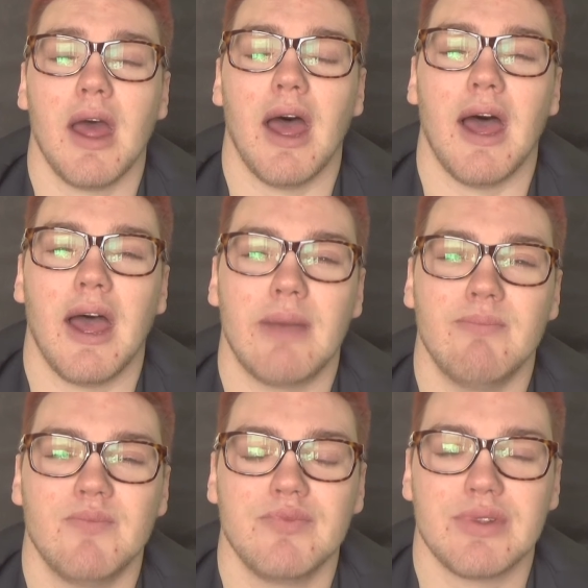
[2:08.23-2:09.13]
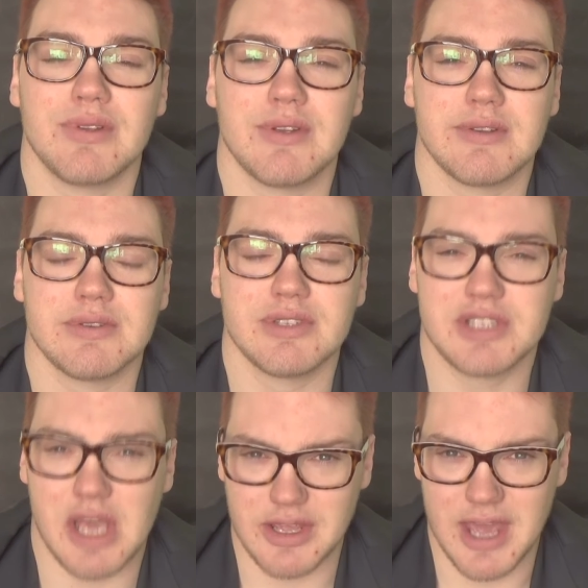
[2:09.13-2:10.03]

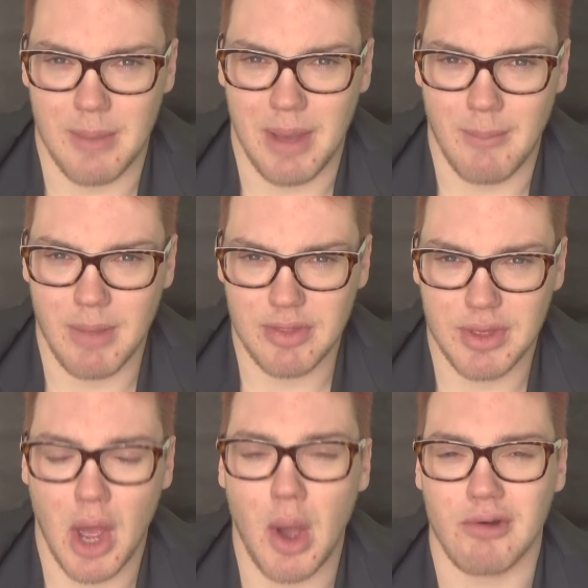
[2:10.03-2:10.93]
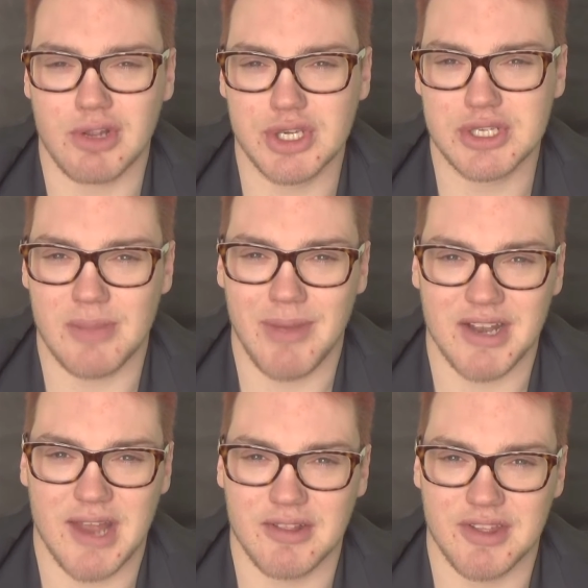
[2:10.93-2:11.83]
About a month ago I reduced it back
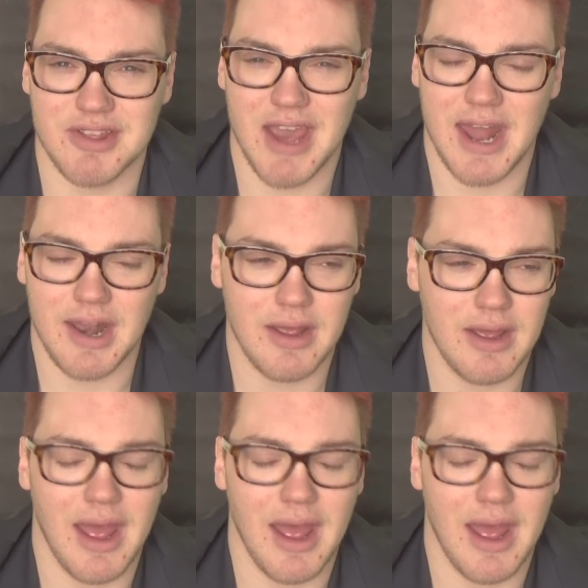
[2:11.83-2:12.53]
down to 10,